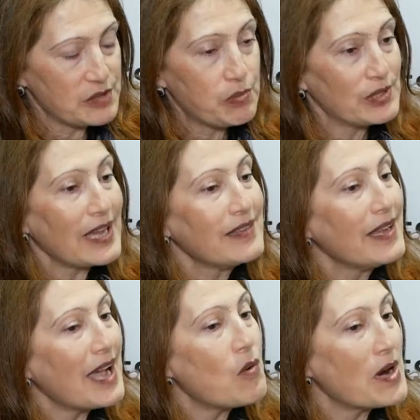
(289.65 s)
protecting
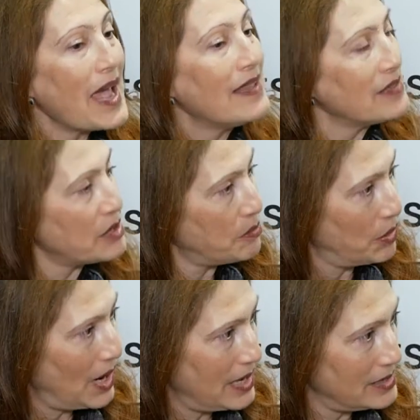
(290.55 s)
our
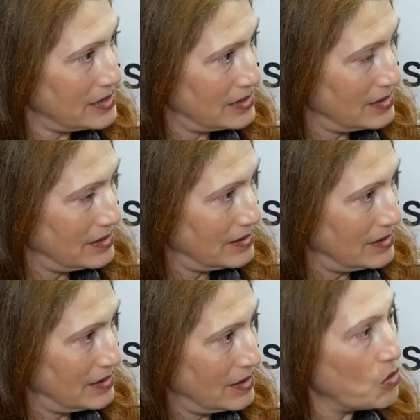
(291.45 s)
enterprise
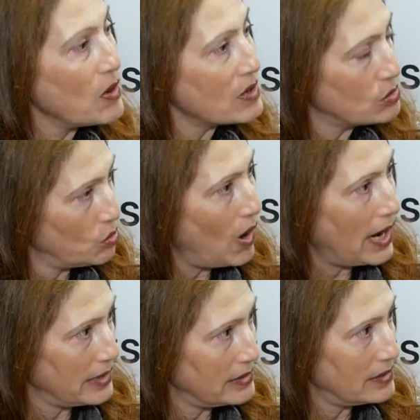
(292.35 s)
worldwide,